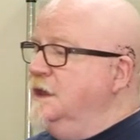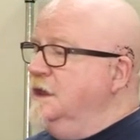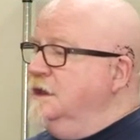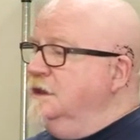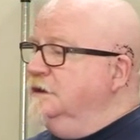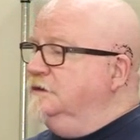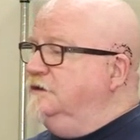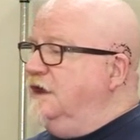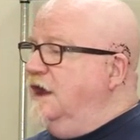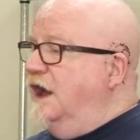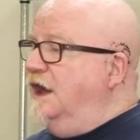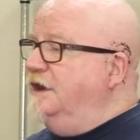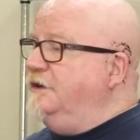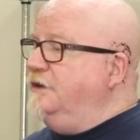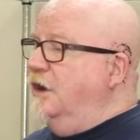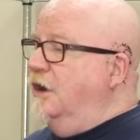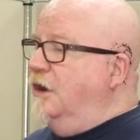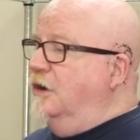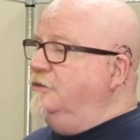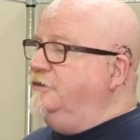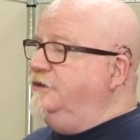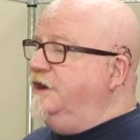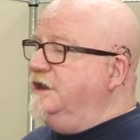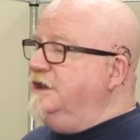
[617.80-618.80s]
Don
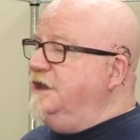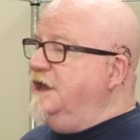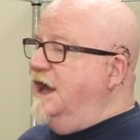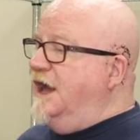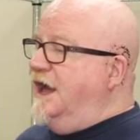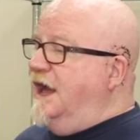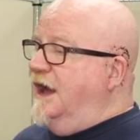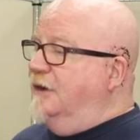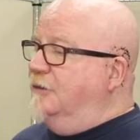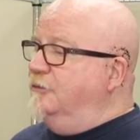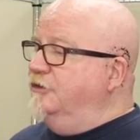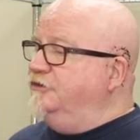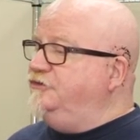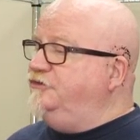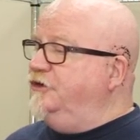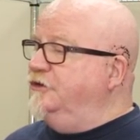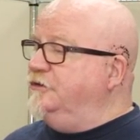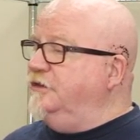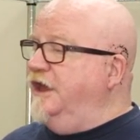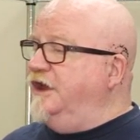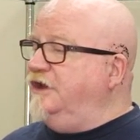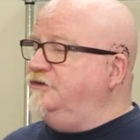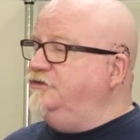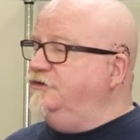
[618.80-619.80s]
Odinga, wish your
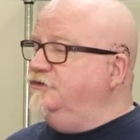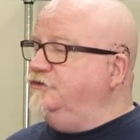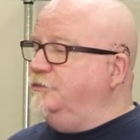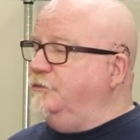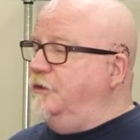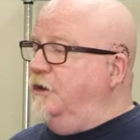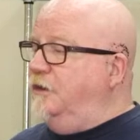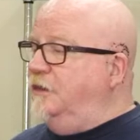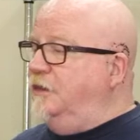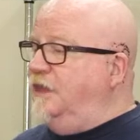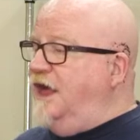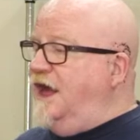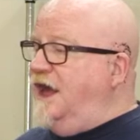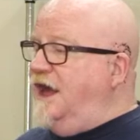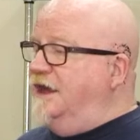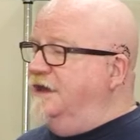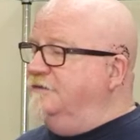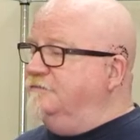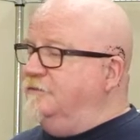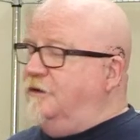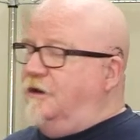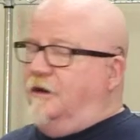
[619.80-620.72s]
lectures were all live.